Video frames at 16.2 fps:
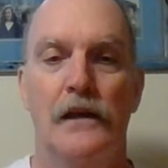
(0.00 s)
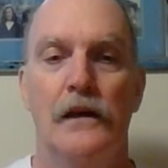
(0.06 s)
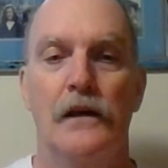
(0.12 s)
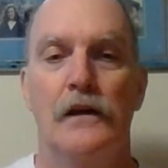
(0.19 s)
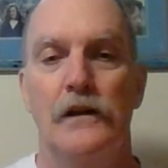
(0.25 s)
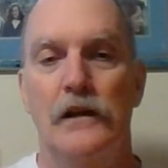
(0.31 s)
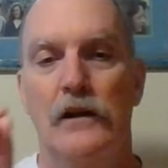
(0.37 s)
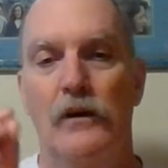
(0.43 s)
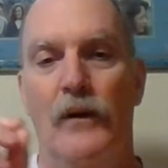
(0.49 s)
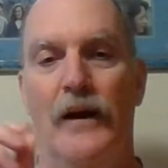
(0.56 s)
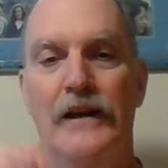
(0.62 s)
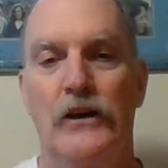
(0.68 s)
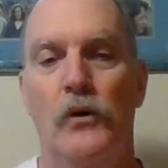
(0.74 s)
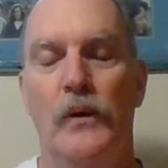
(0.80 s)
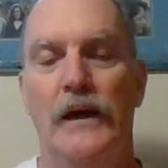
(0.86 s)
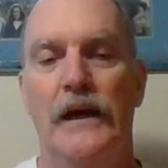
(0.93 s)
I
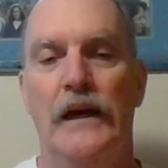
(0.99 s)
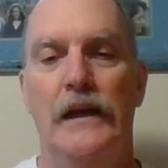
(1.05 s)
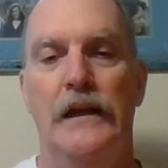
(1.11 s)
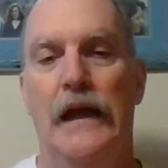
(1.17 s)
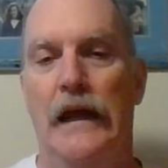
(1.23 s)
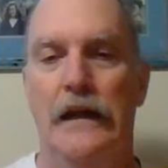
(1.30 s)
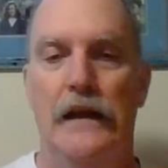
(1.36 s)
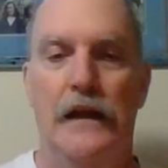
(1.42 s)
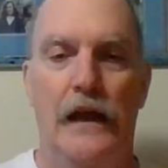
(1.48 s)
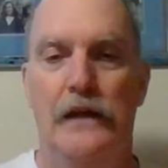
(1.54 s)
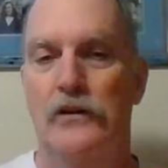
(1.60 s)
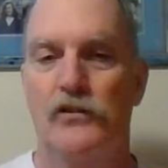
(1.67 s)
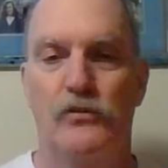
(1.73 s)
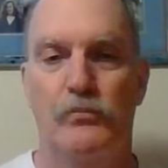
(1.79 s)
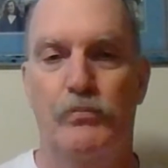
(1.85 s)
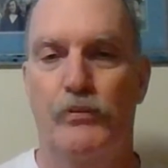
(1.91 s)
go in and
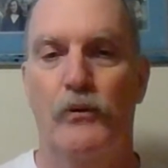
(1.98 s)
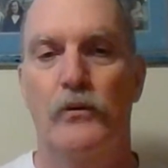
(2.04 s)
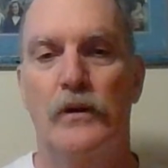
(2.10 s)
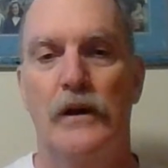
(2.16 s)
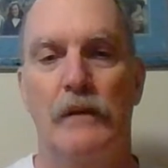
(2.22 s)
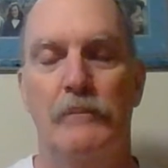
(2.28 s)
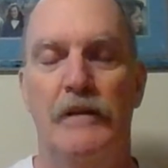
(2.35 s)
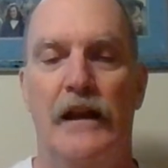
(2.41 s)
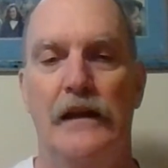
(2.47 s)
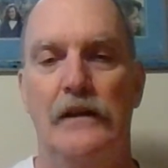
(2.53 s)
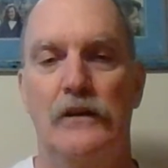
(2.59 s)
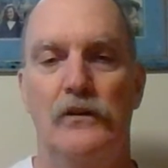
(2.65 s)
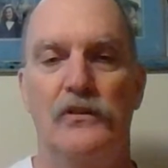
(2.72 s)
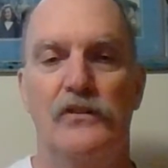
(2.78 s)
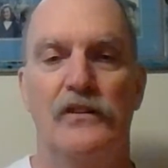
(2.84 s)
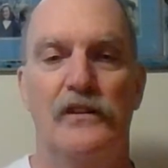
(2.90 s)
there's a program that I
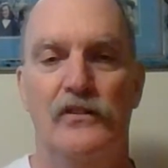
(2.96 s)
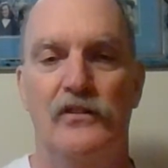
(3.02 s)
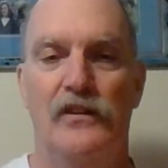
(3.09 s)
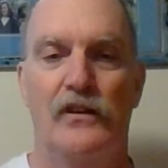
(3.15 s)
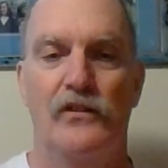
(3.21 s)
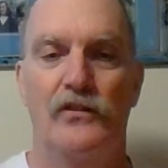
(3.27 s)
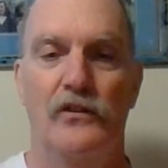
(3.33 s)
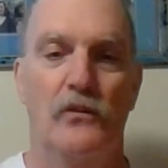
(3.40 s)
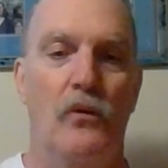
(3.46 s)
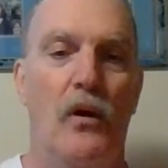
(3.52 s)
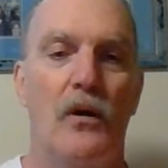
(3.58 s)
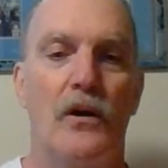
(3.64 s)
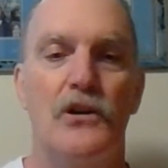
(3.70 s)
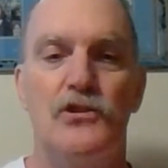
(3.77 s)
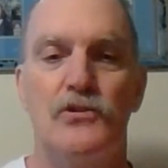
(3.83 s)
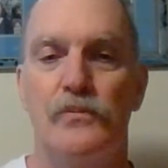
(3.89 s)
use and it says
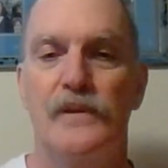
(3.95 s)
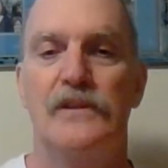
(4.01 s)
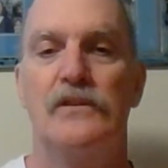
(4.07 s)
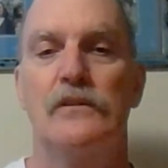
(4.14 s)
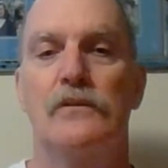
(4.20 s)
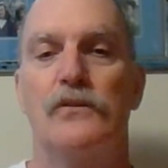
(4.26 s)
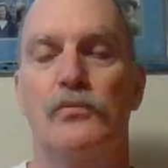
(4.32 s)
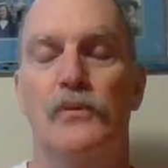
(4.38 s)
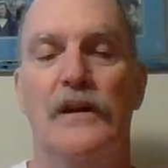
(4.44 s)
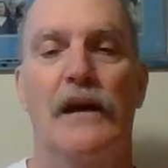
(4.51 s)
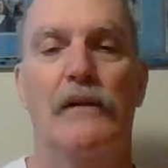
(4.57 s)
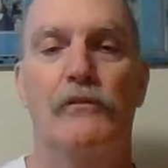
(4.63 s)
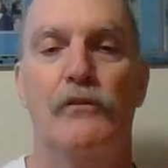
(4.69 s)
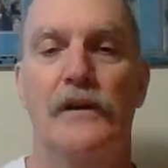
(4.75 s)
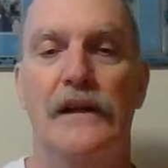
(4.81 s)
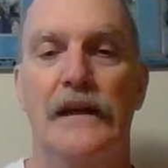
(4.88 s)
enlarge or reduce,
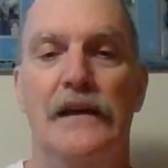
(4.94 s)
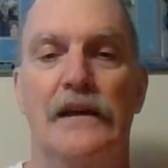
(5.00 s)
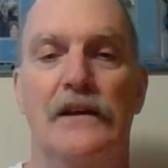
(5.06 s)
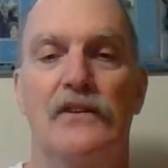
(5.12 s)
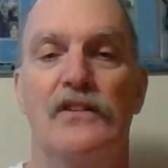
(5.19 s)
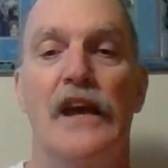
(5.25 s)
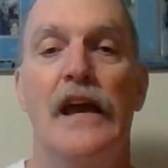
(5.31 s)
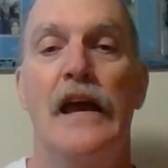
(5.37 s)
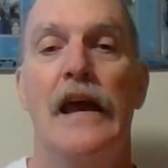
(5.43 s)
whatever it is.